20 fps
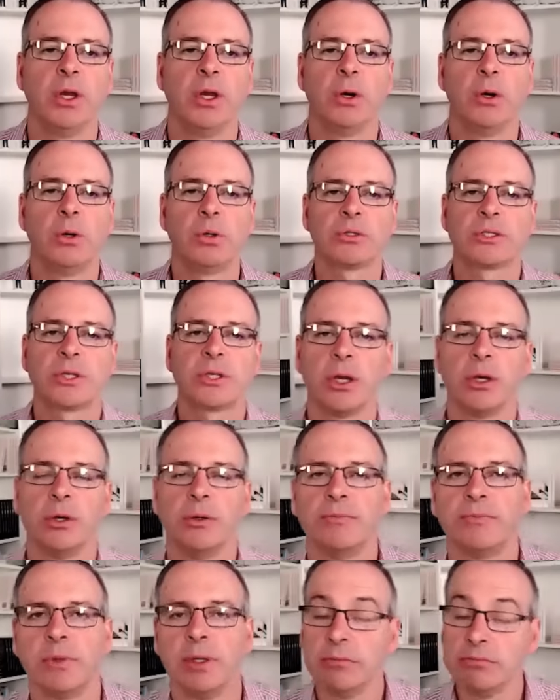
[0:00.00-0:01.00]

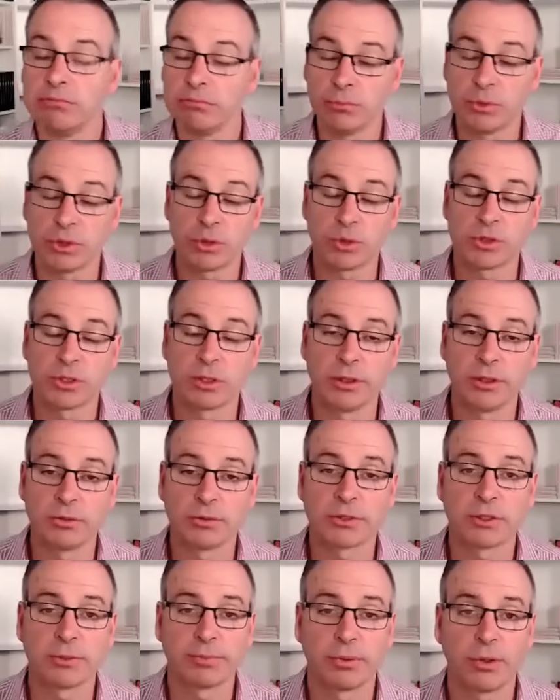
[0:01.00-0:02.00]
Also, which was a little
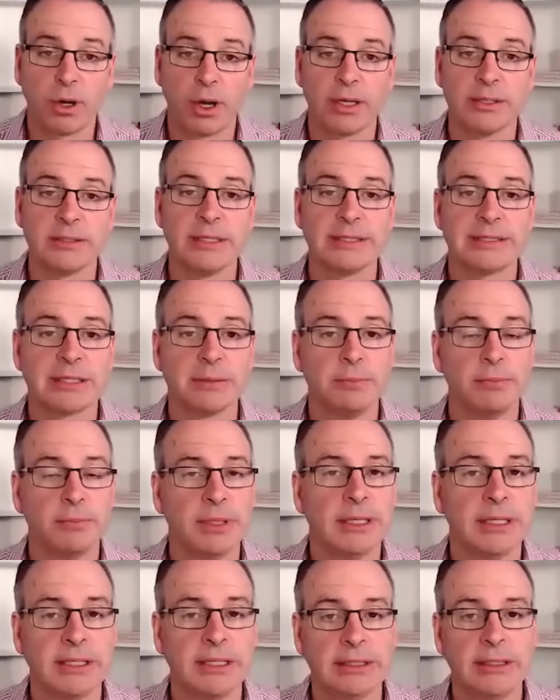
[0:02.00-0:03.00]
surprising to
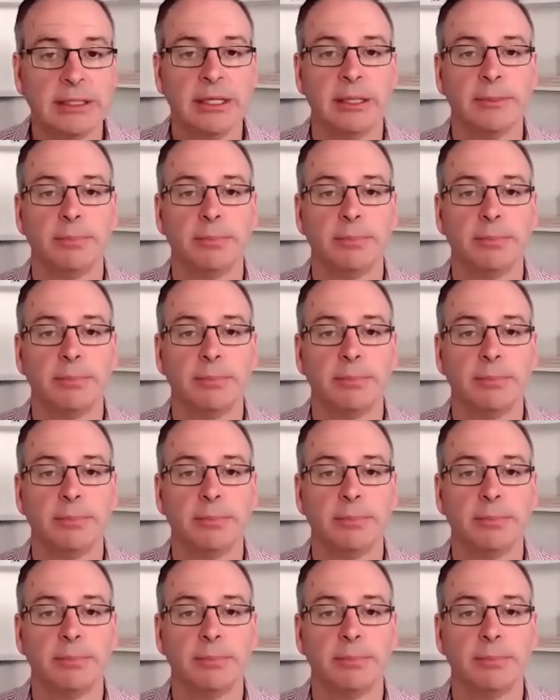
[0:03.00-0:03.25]
me,